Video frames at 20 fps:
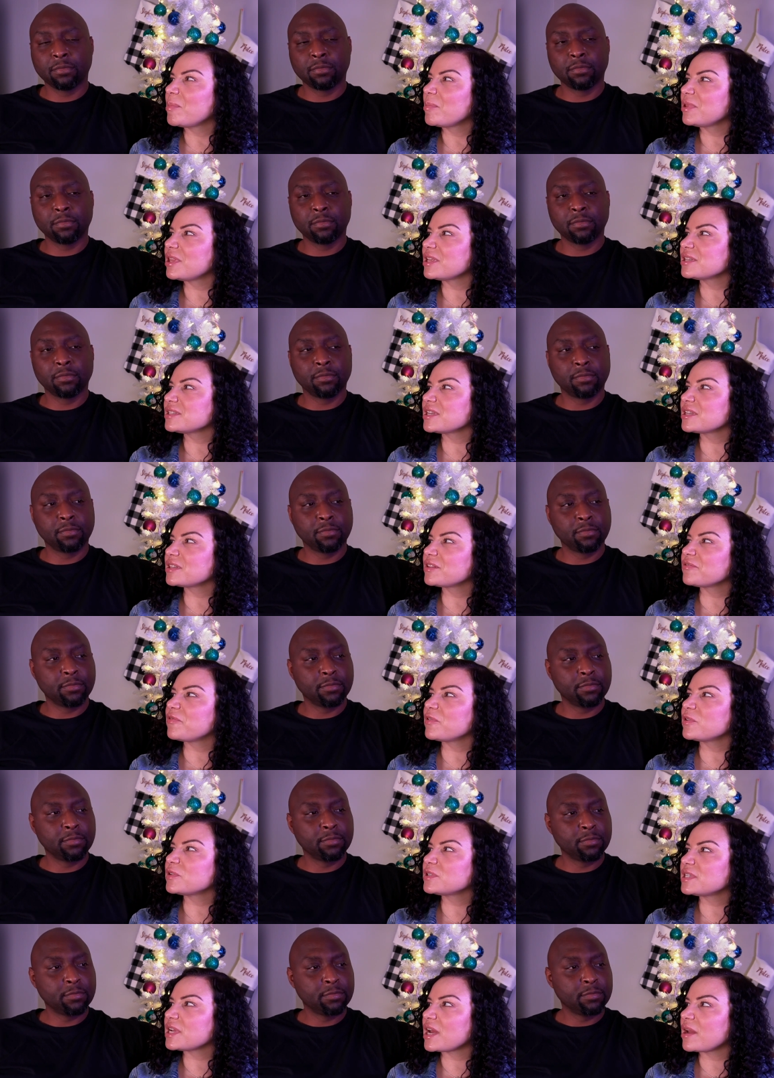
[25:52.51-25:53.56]
Speaker 1: But that was like the
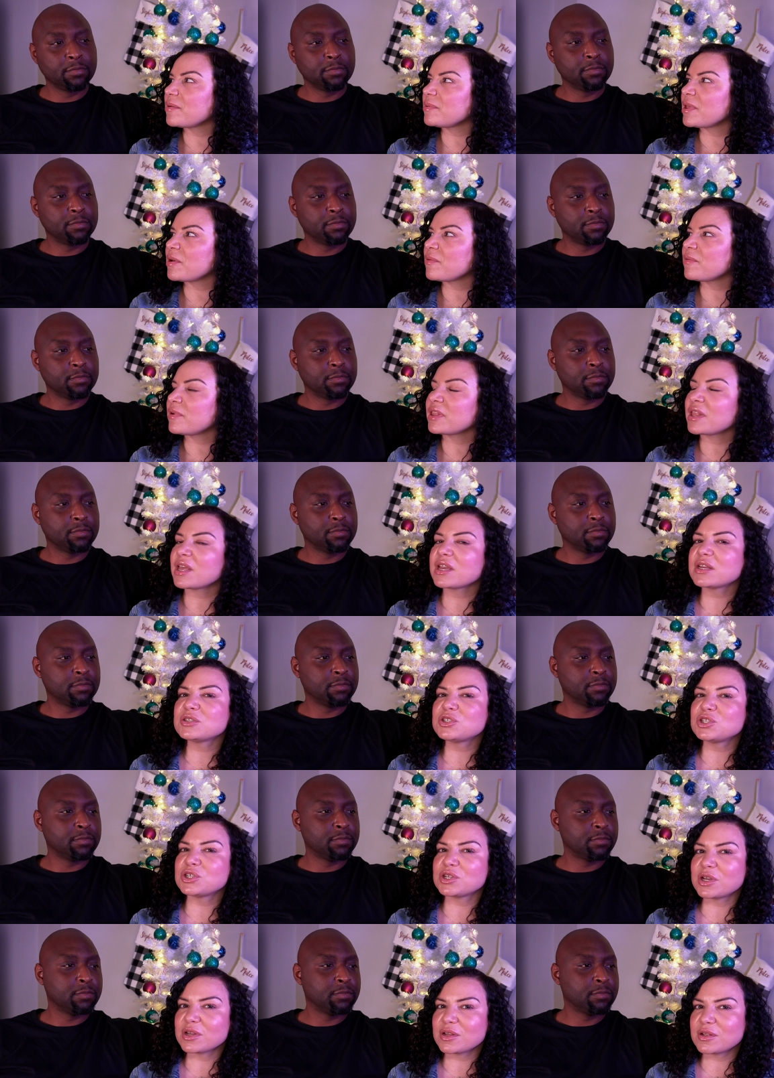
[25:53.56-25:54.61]
first time that we like
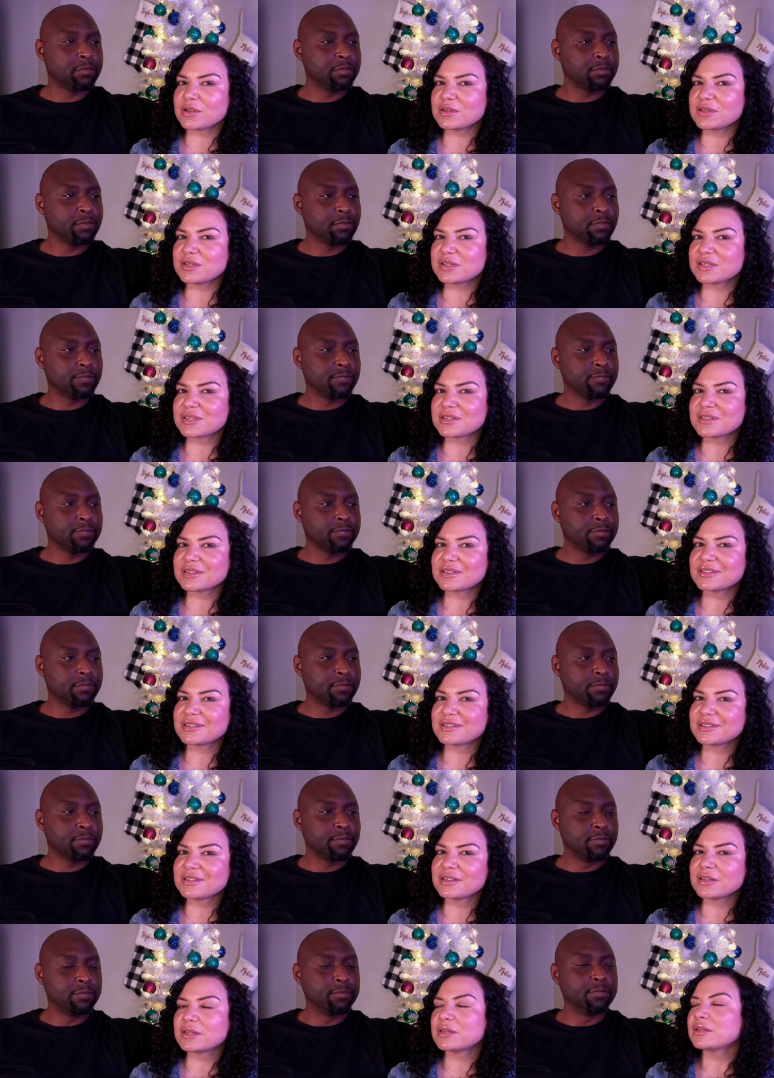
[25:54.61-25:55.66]
chilled.
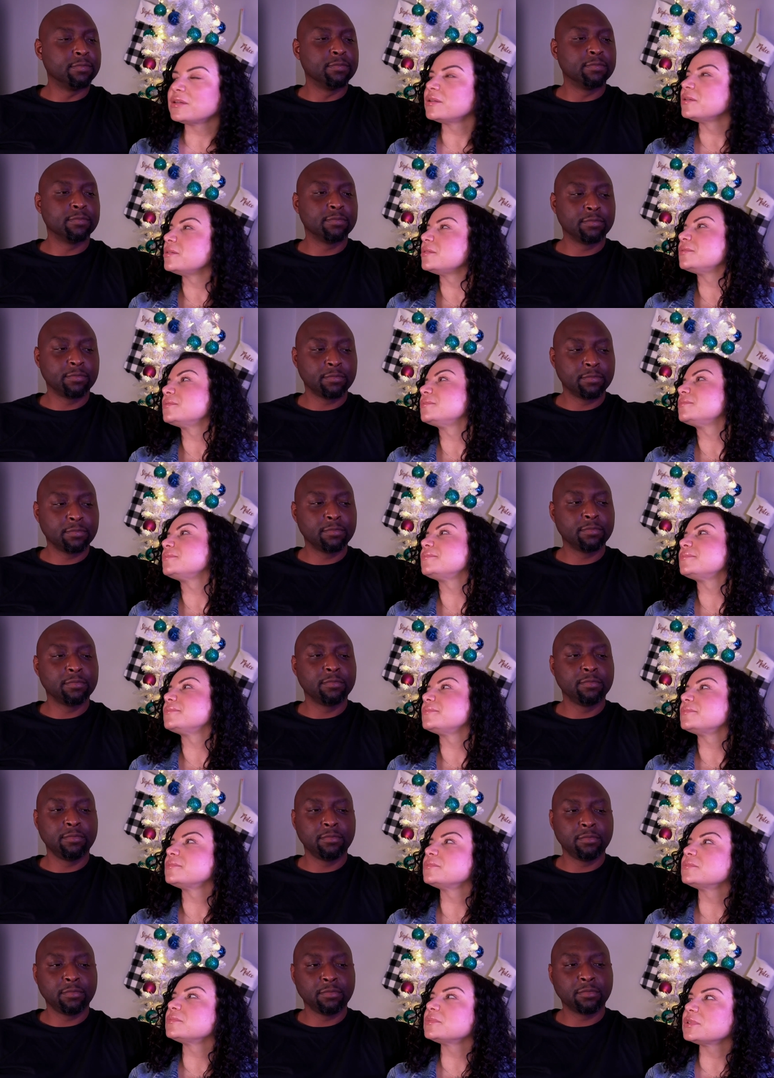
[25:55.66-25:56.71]
Mm-hmm.
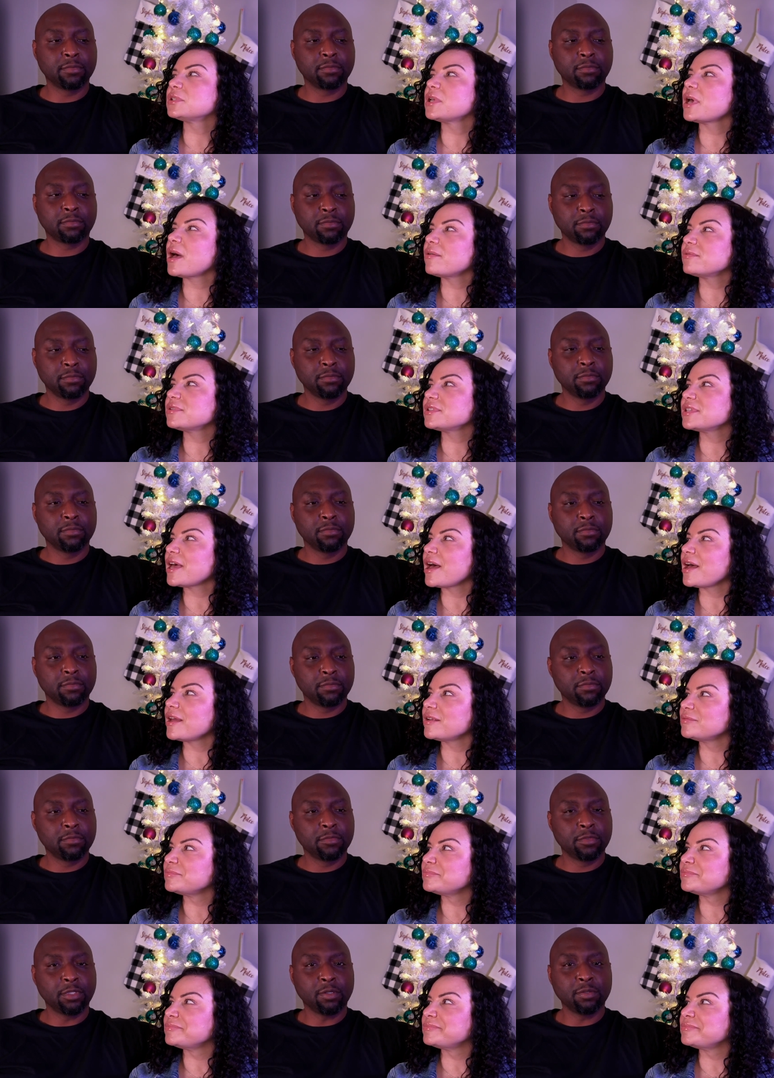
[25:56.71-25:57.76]
How was that?
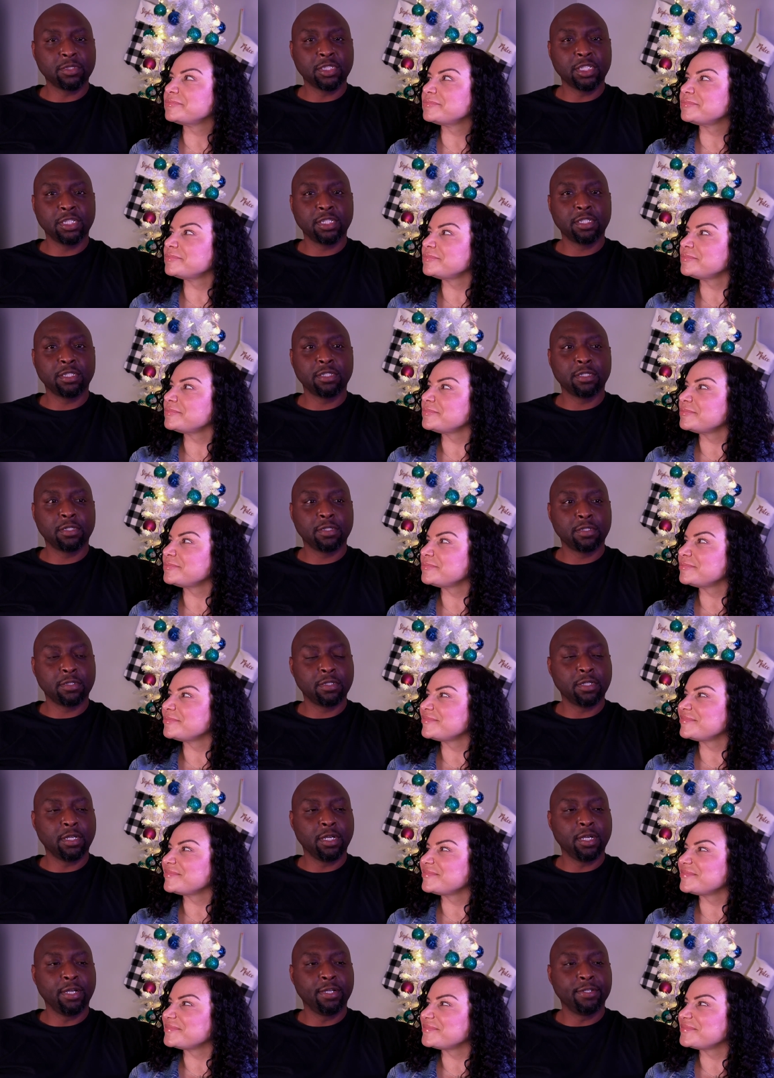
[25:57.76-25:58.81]
Speaker 2: That was good.
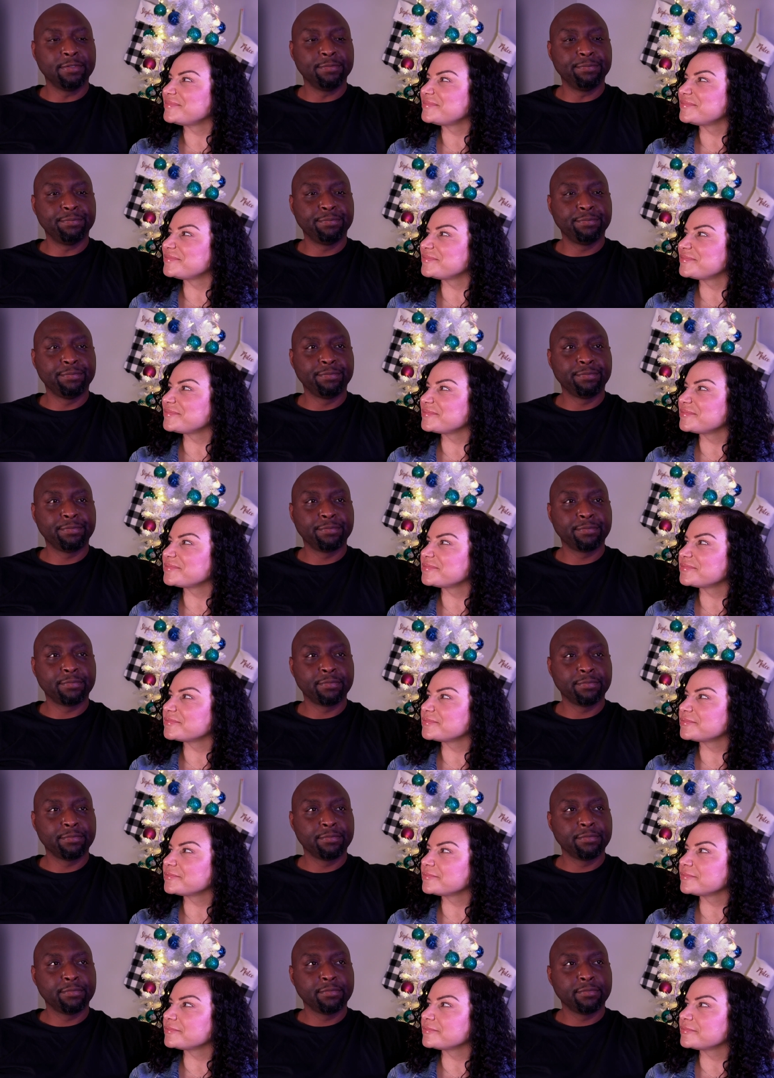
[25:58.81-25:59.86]
Um,
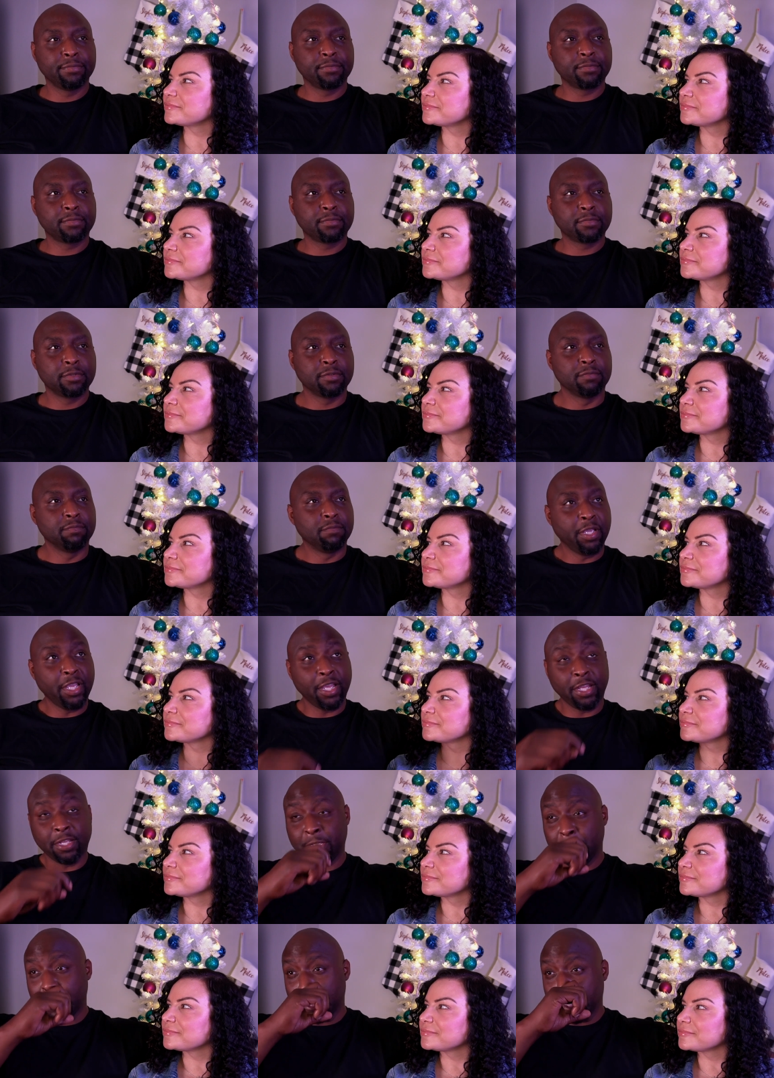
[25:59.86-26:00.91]

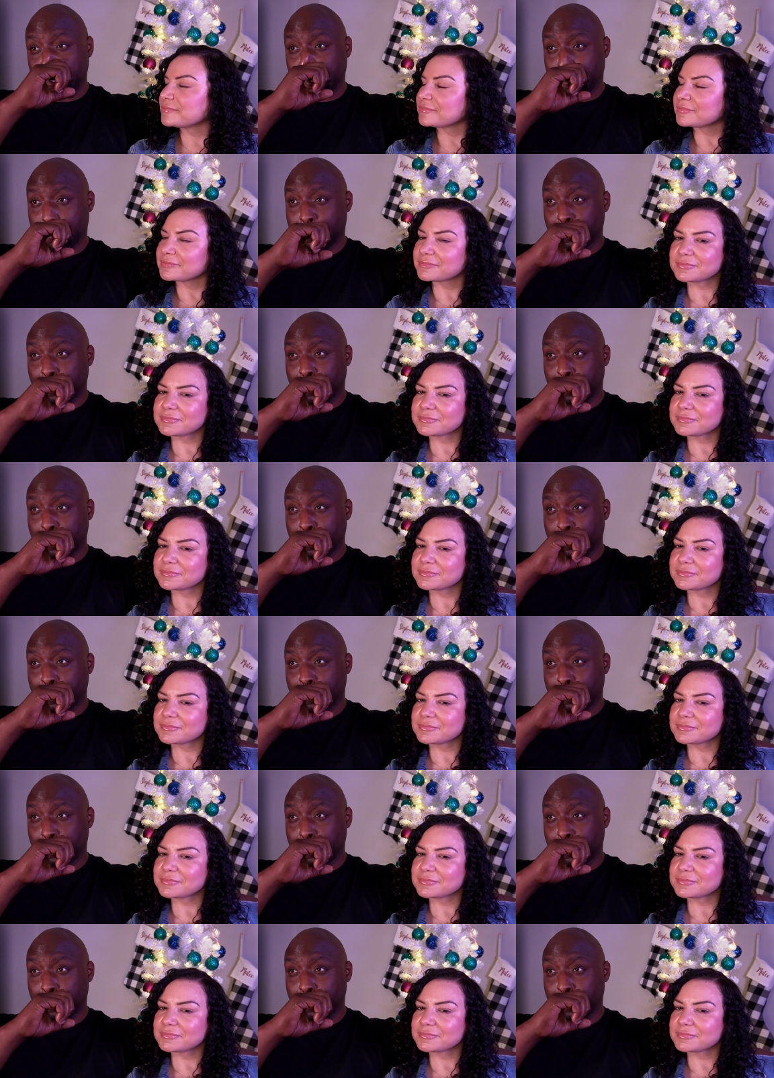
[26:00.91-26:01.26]
man, like,